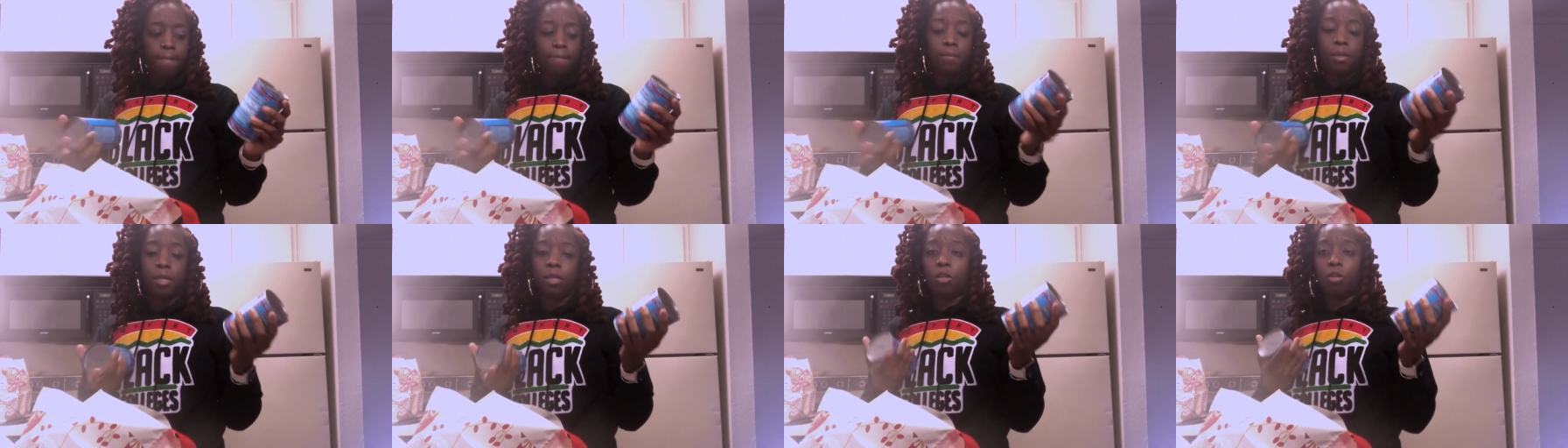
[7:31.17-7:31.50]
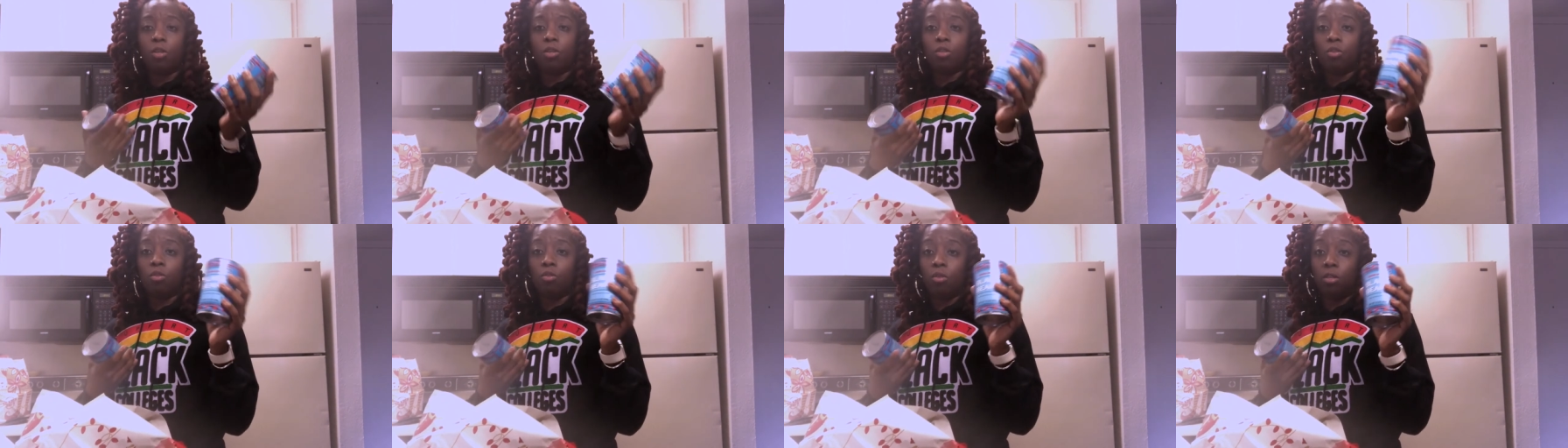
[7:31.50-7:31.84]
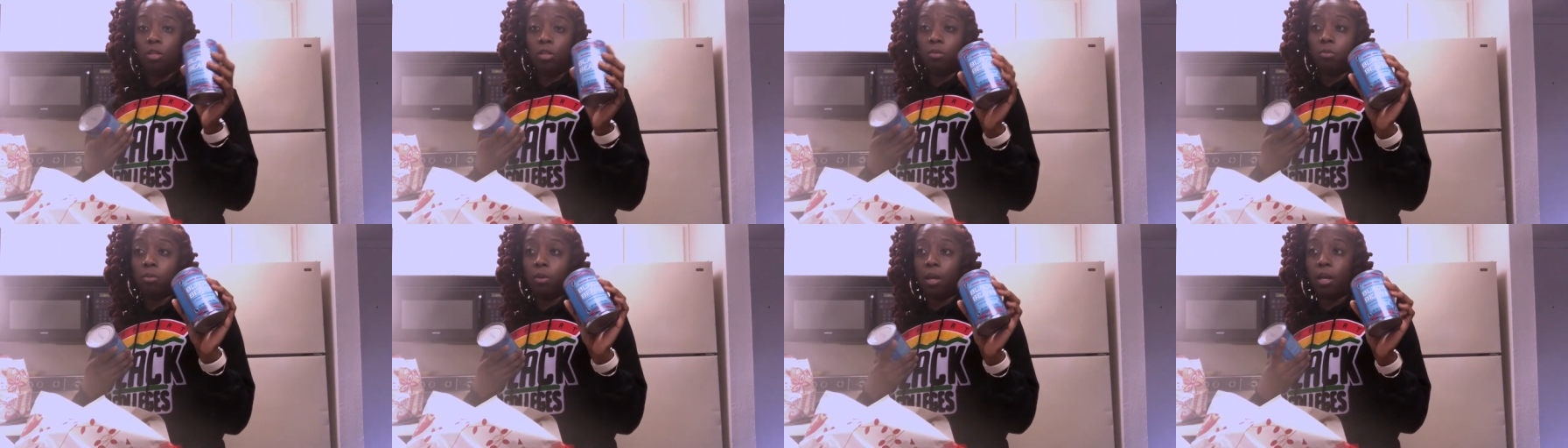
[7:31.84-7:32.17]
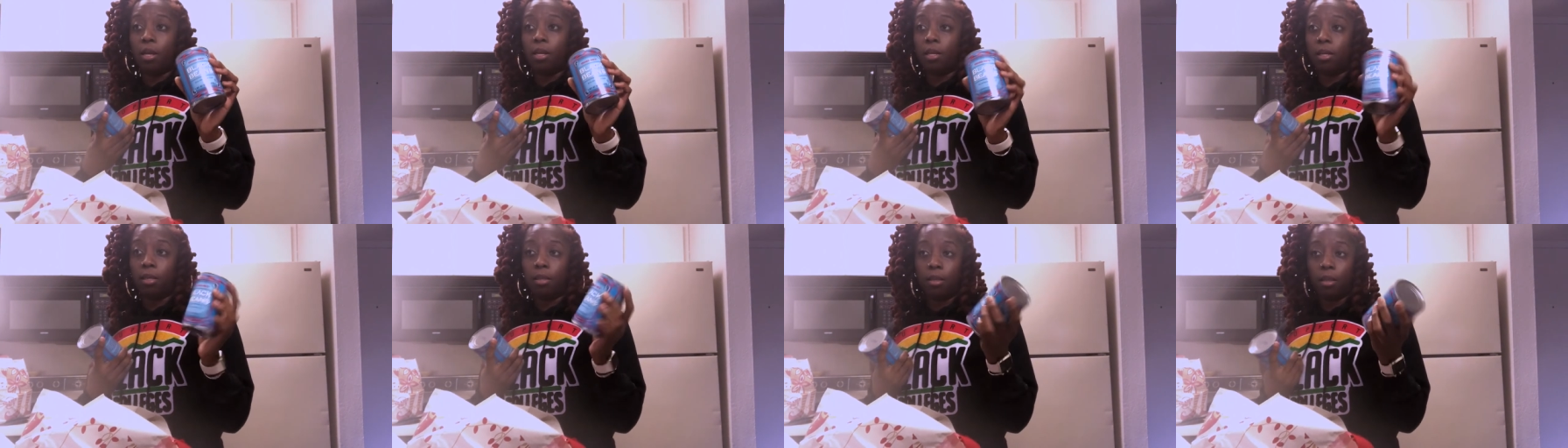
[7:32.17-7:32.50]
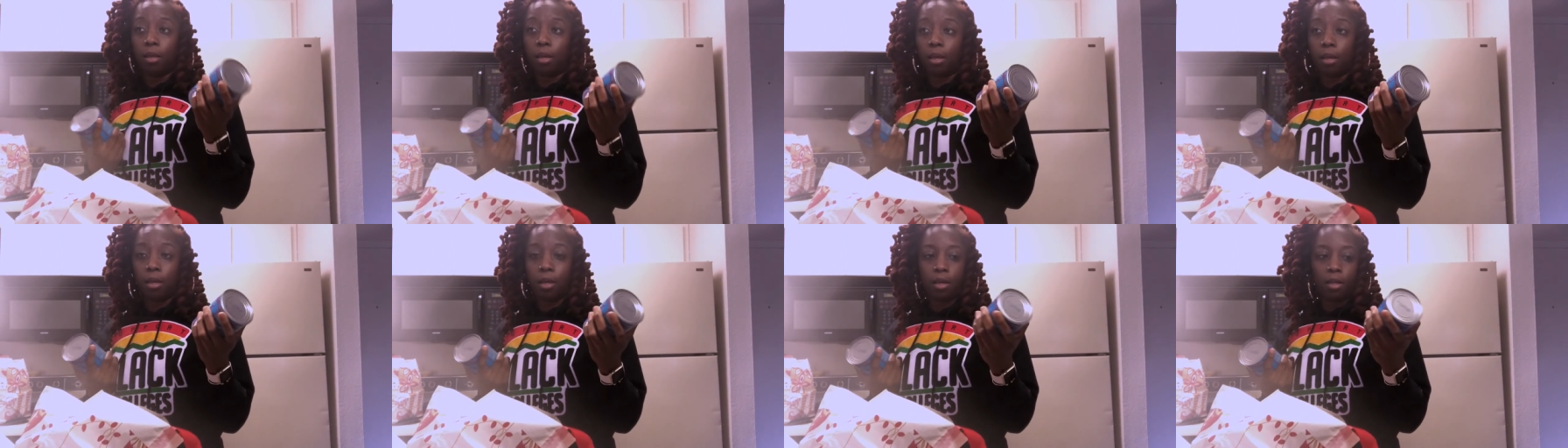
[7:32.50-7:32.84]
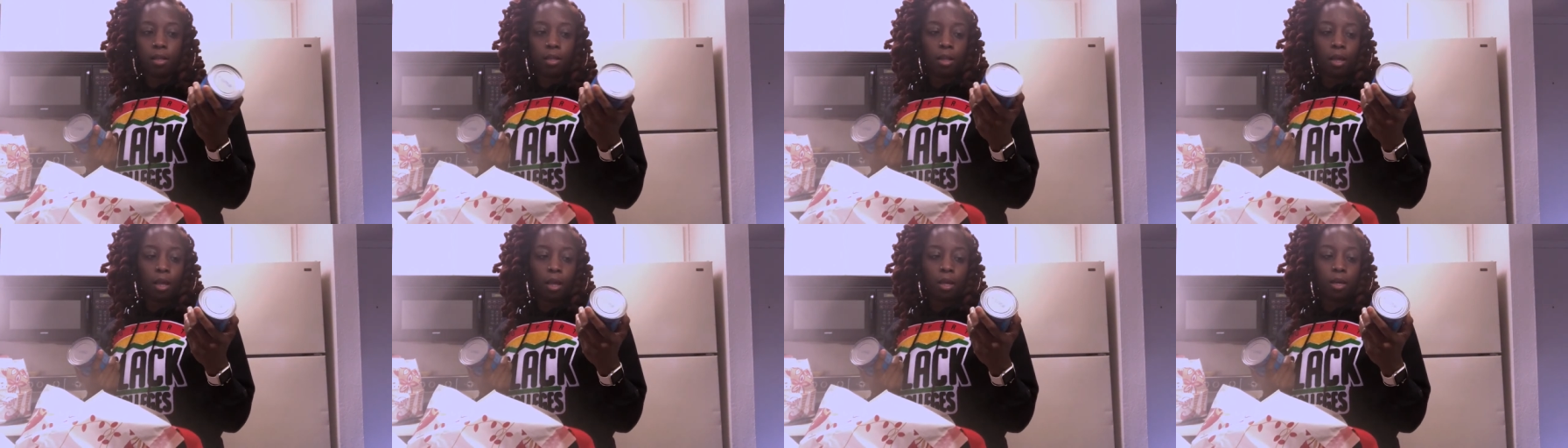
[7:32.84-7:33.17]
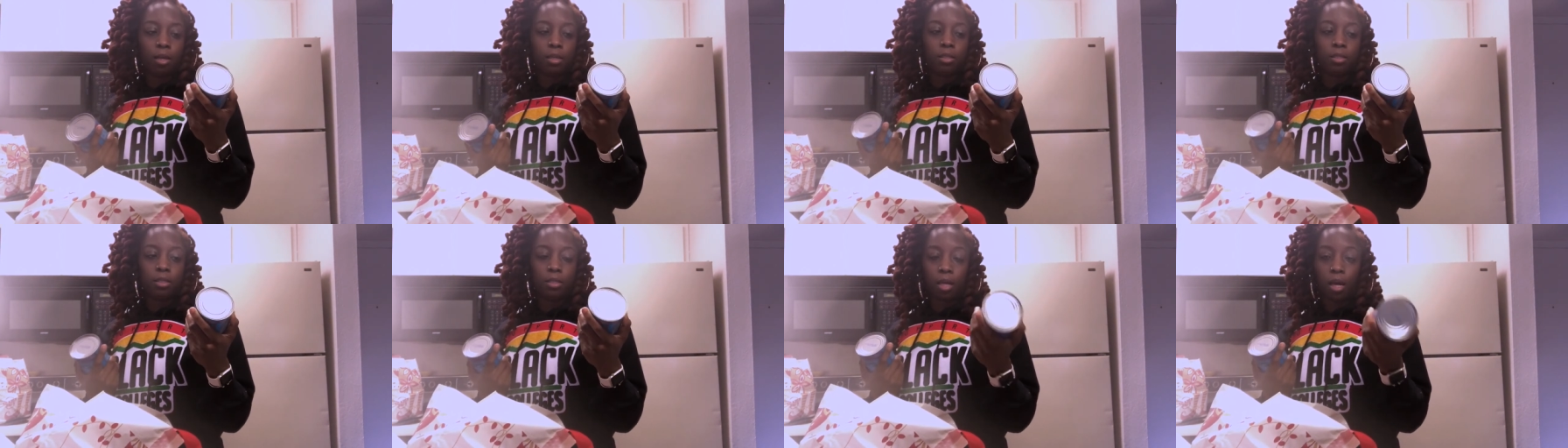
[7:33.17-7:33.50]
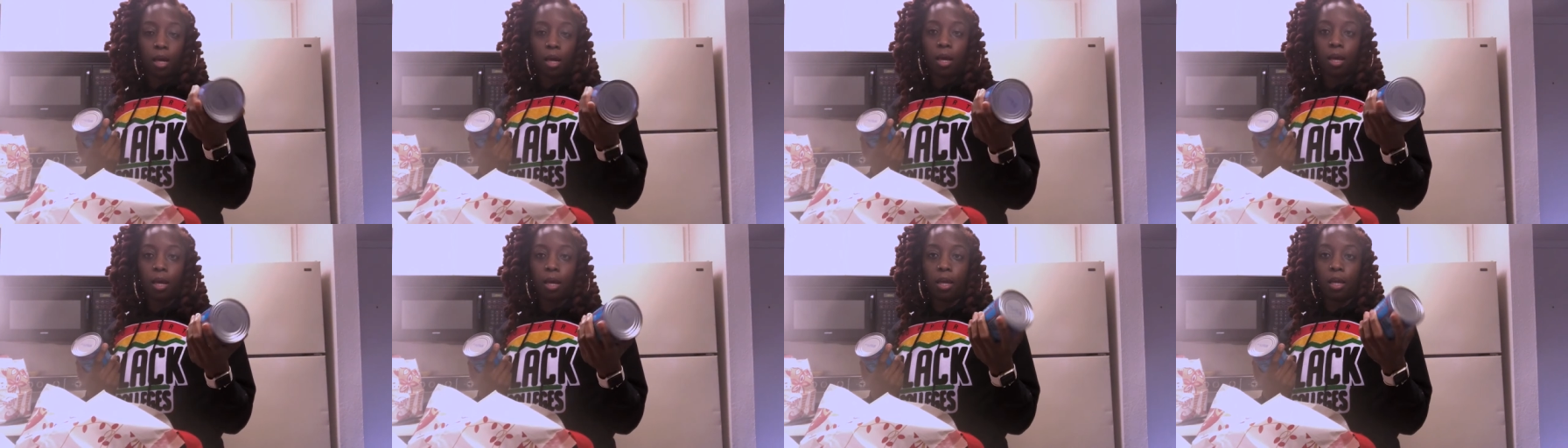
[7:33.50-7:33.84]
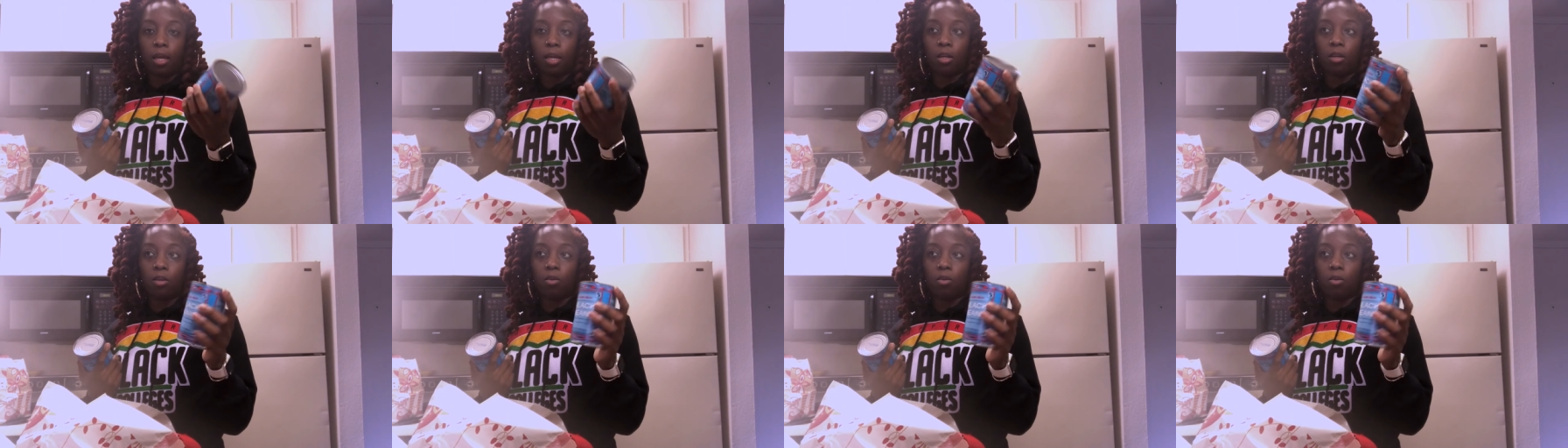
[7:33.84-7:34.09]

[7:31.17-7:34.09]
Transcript: And you could do these with anything, like a side.